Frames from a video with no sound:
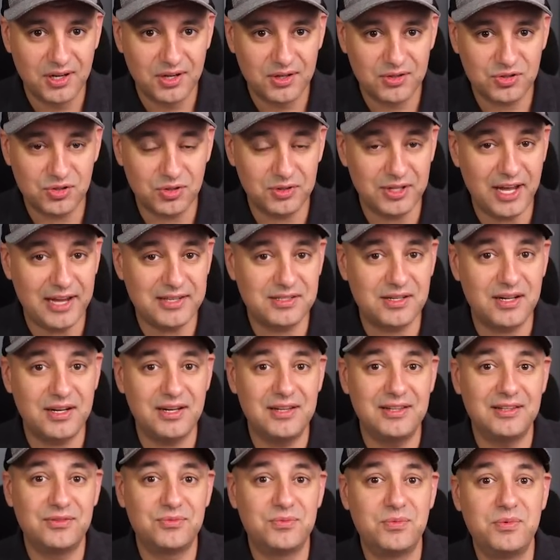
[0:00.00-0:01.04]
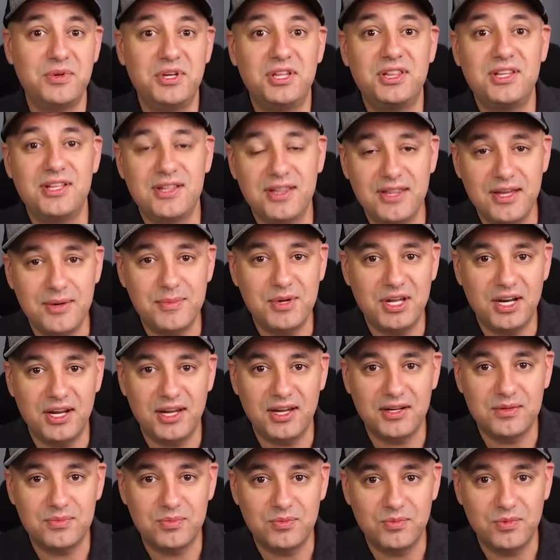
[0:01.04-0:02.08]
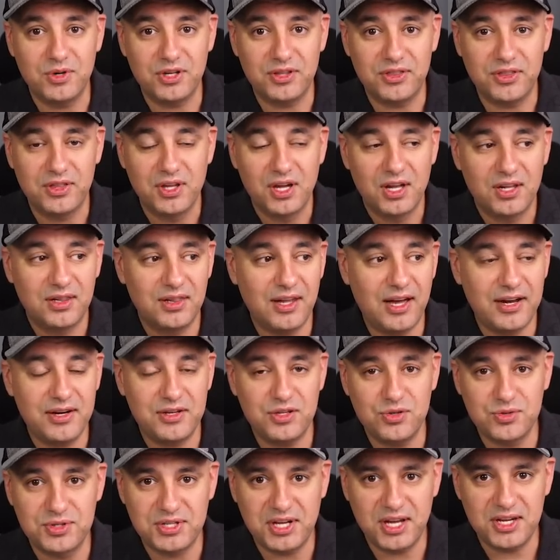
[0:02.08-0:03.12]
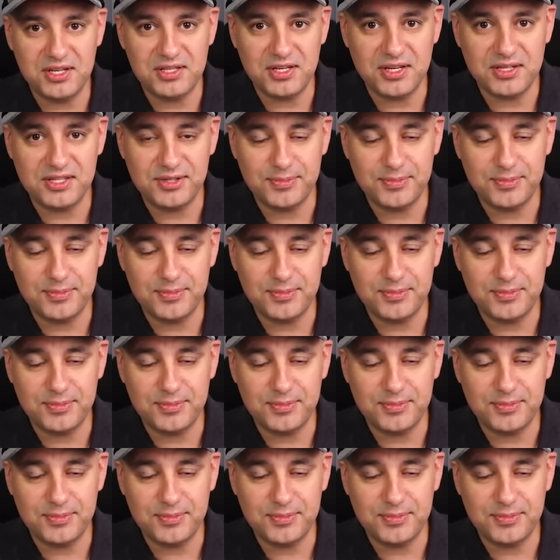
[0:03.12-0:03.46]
So that's gonna really limit it with a lot of use cases,